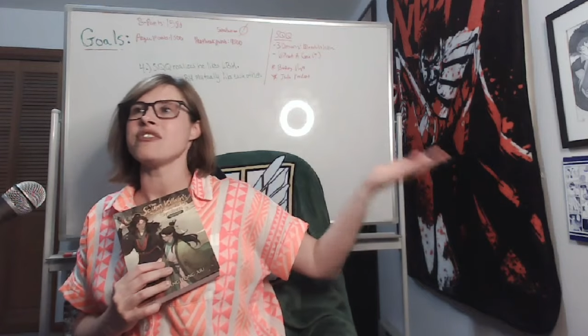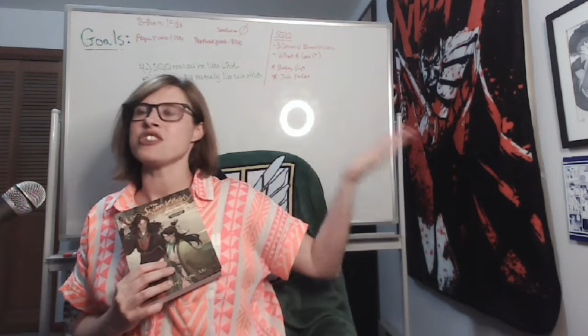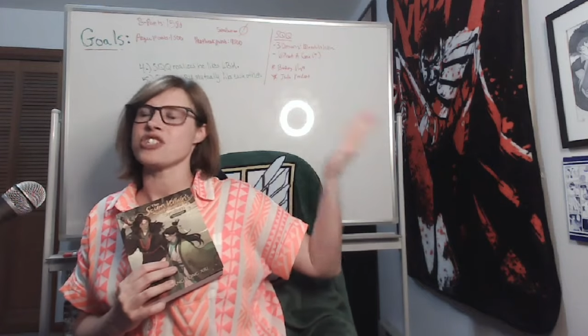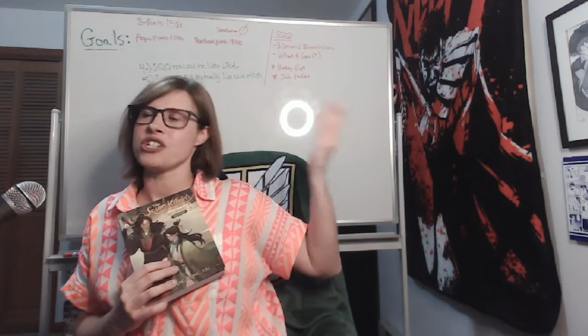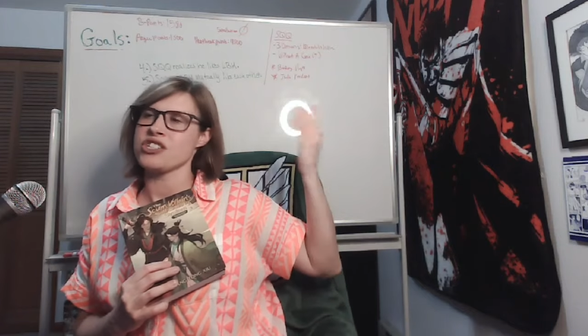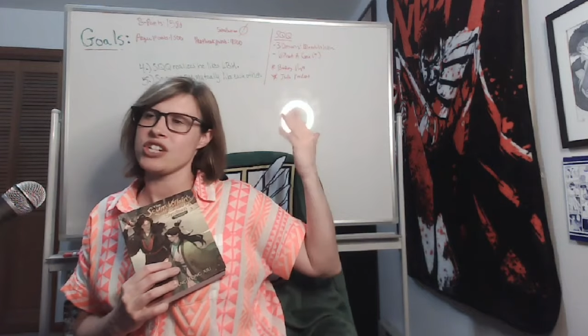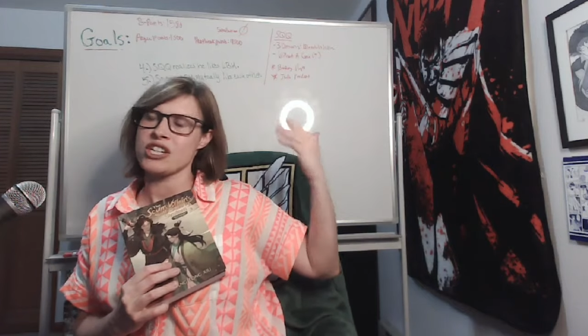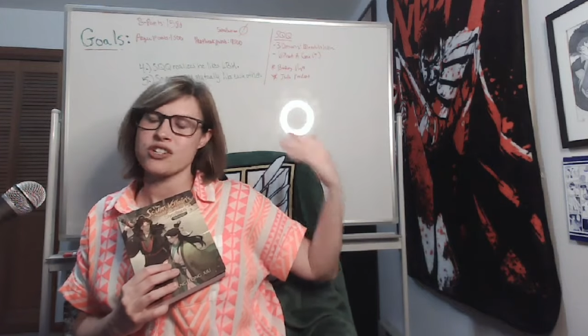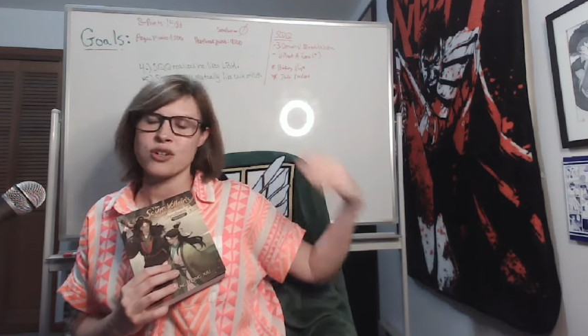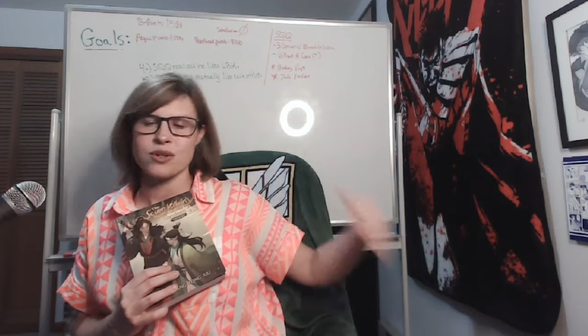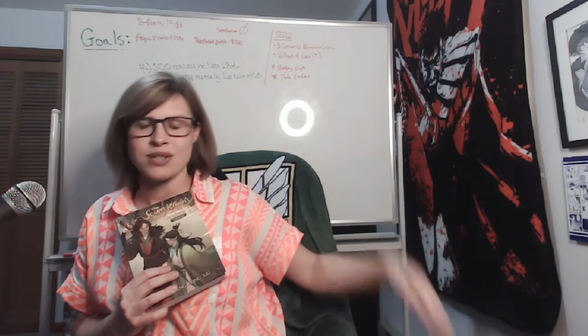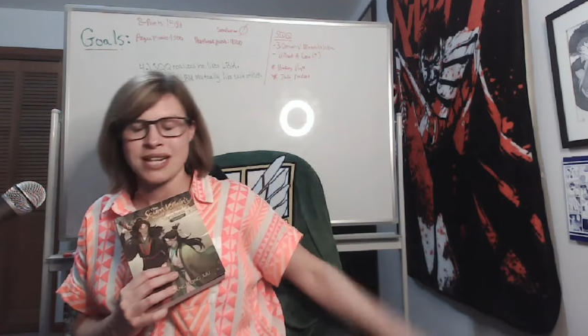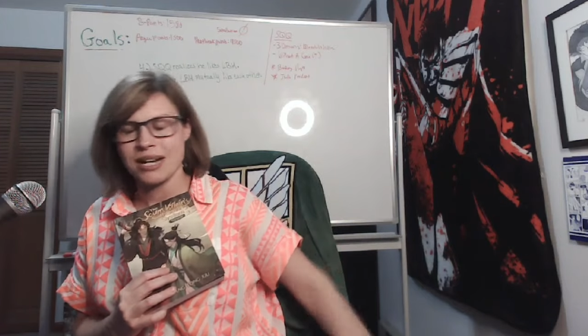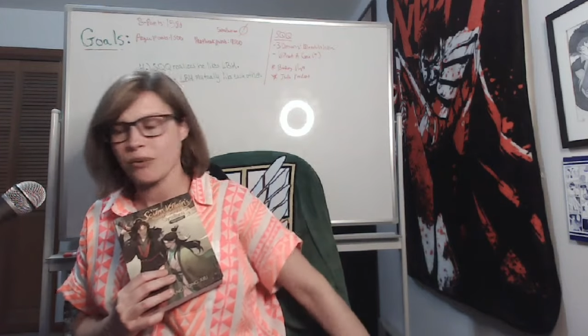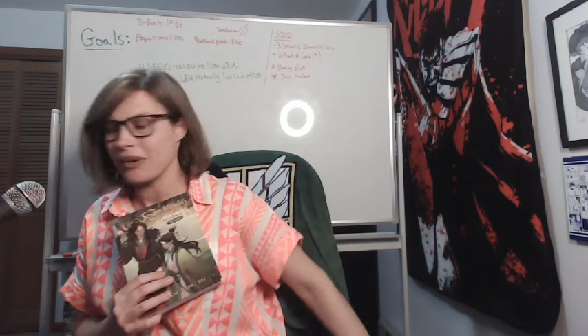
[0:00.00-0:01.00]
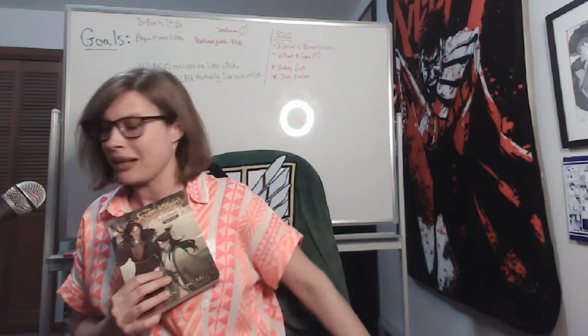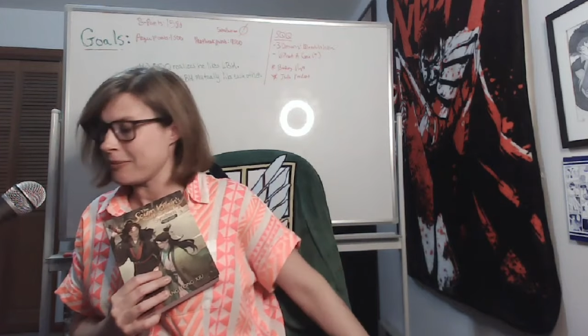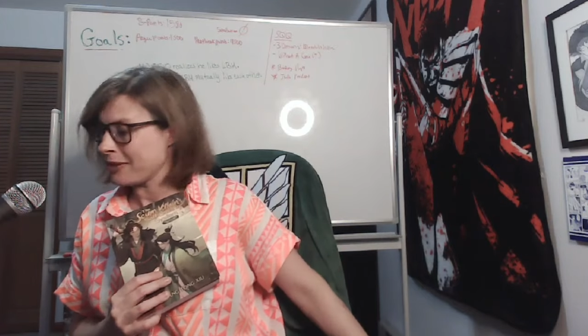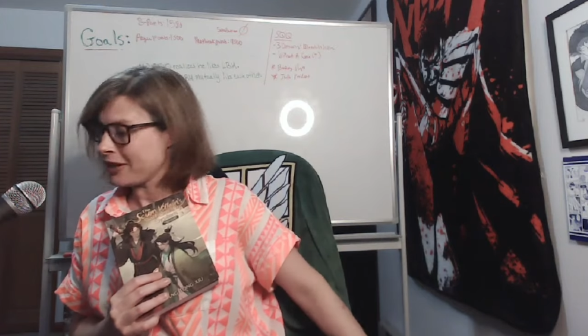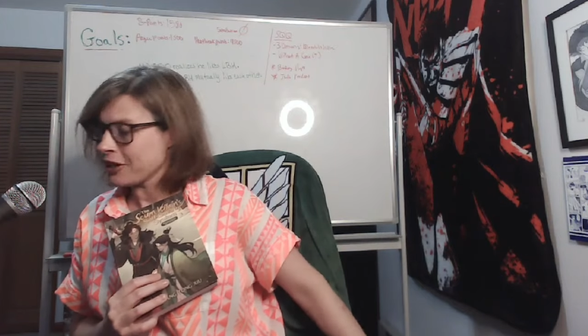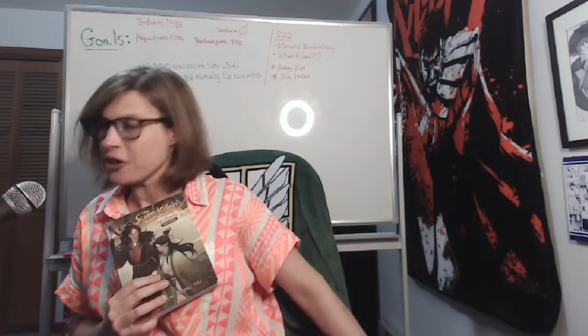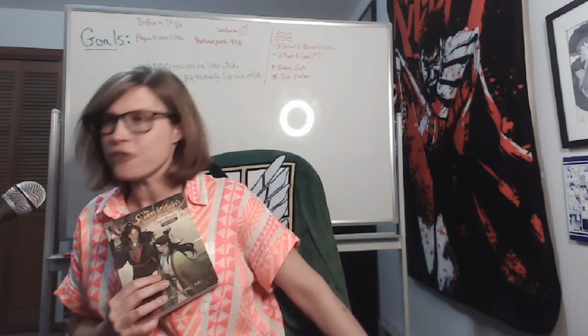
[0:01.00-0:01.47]
and Shen Qingqiu's like, "Well, I'm
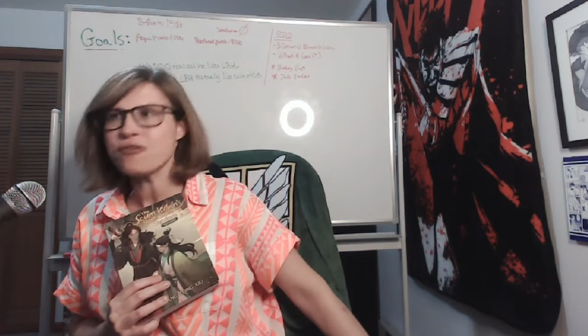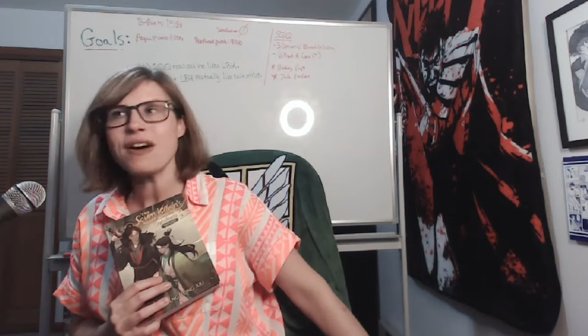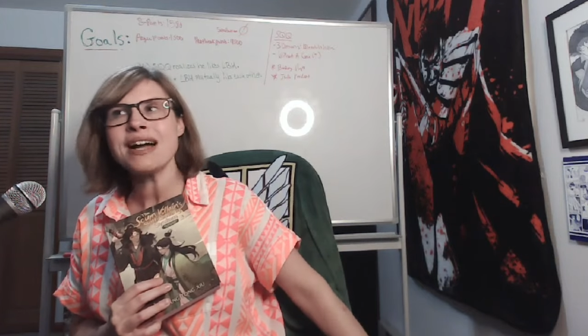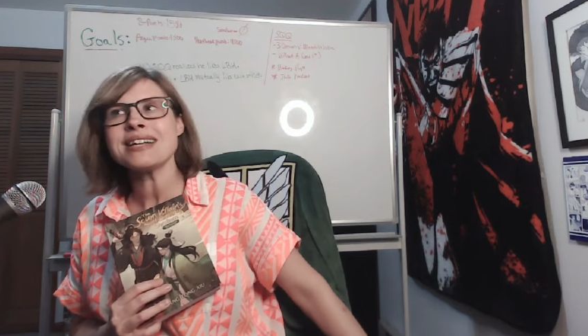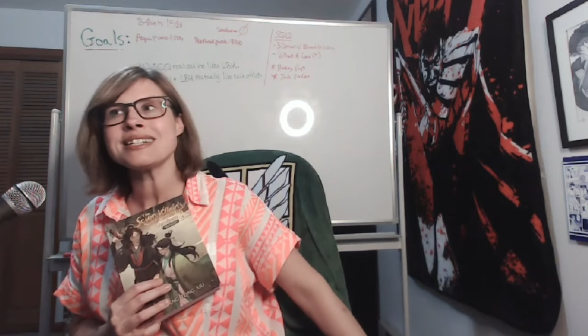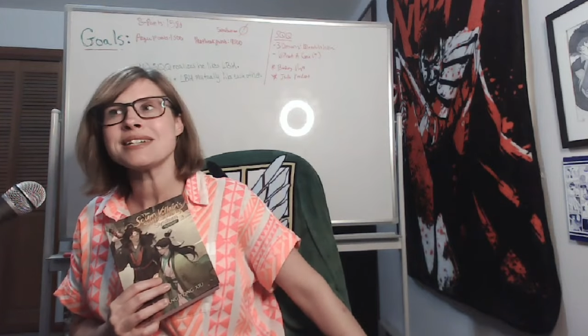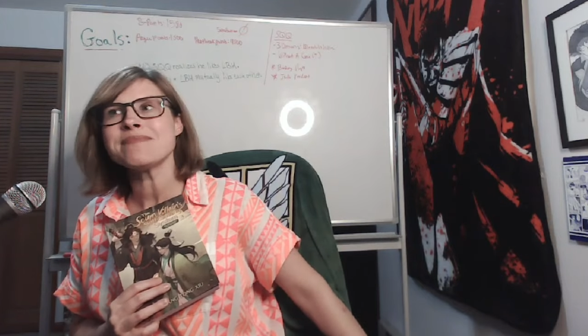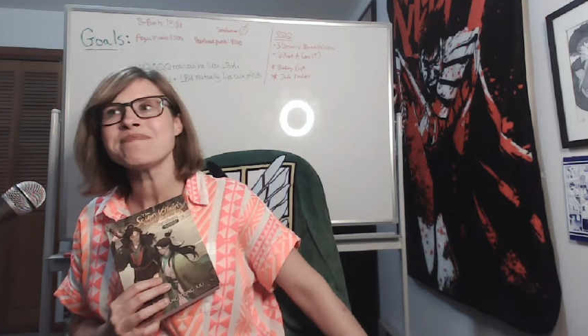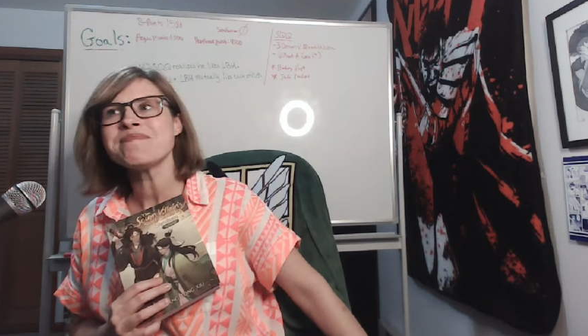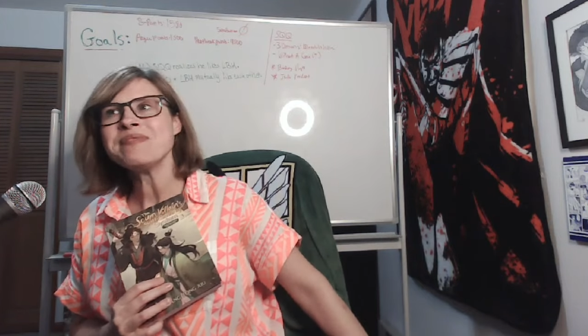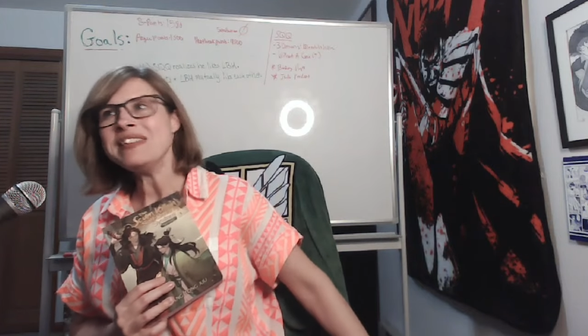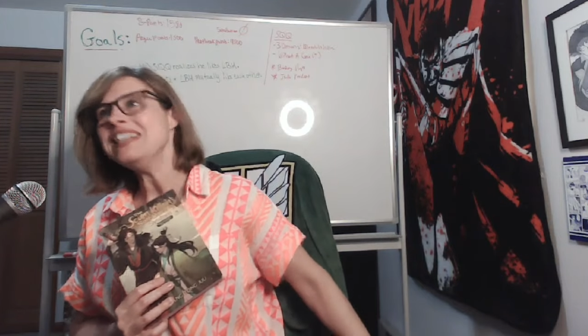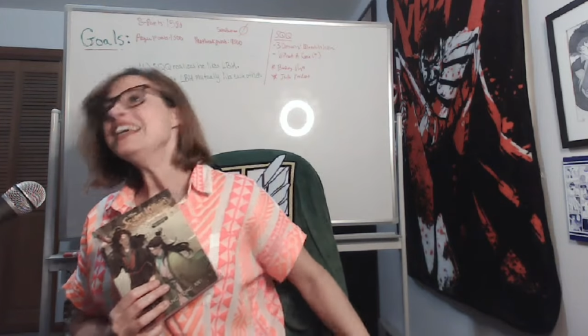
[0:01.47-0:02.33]
gonna go find him